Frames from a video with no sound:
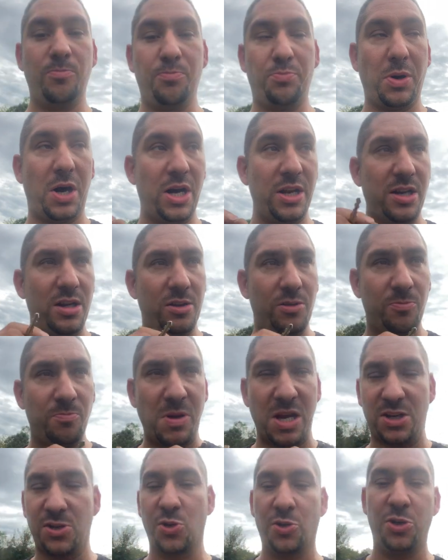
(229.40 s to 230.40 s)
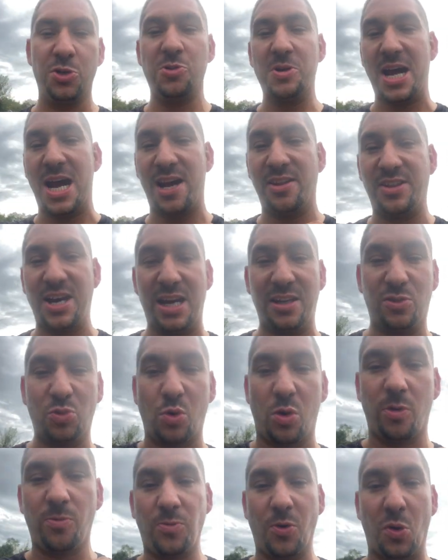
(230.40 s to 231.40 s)
but make sure you add that
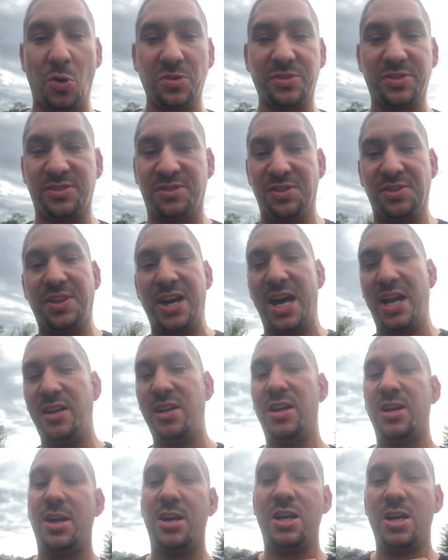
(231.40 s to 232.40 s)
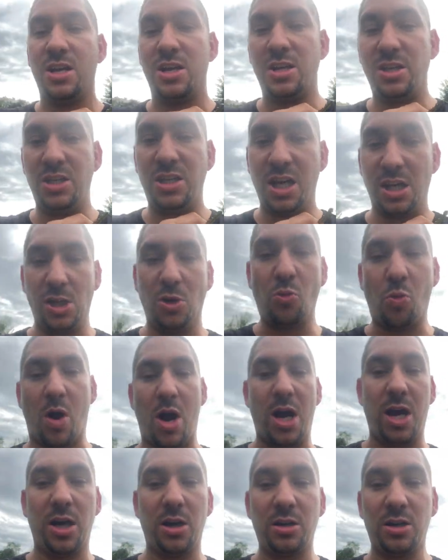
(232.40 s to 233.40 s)
12 volts to that yellow
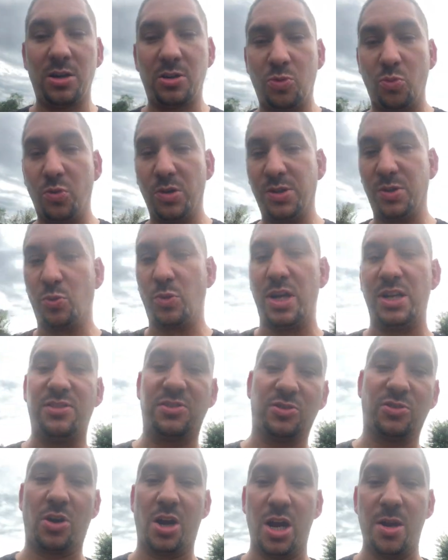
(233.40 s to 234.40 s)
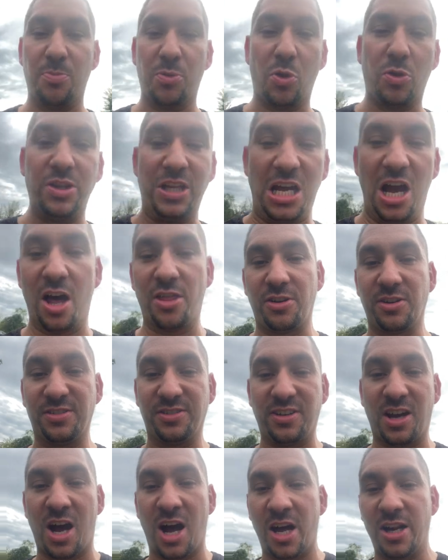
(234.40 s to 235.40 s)
wire with the red stripe on the other
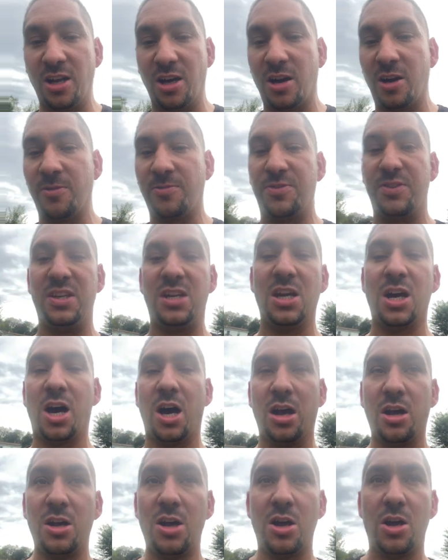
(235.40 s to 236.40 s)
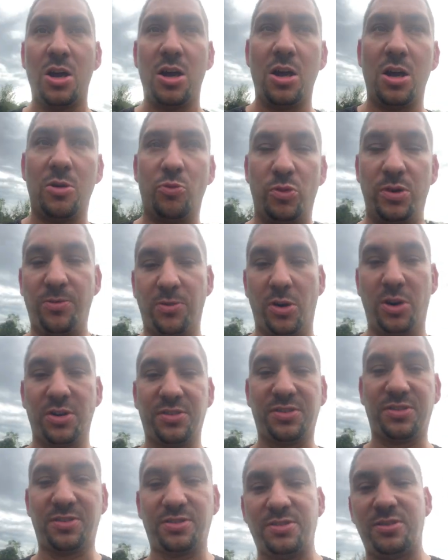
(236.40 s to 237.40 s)
side of the uh,
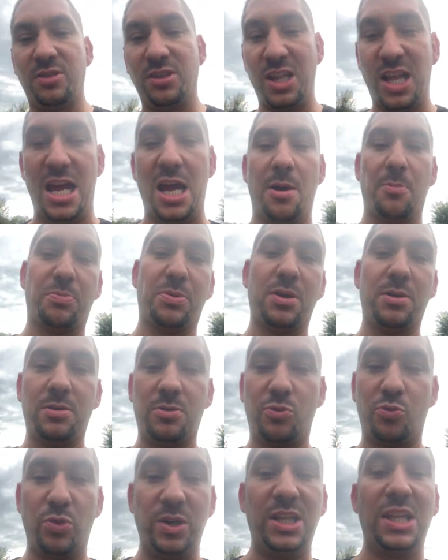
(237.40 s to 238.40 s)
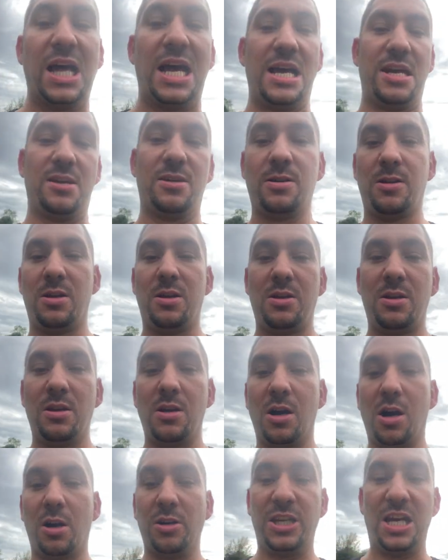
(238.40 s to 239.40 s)
reverse lamp relay.
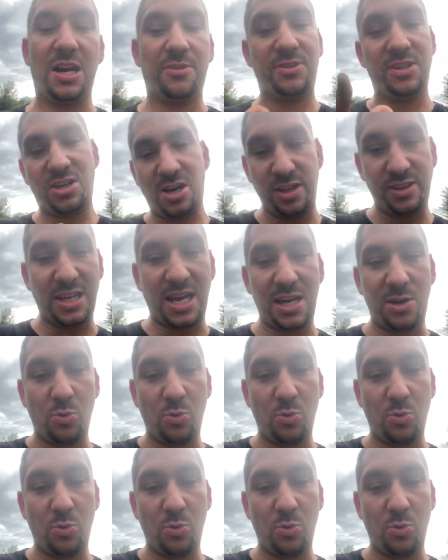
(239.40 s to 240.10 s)
Uh, you have to cut that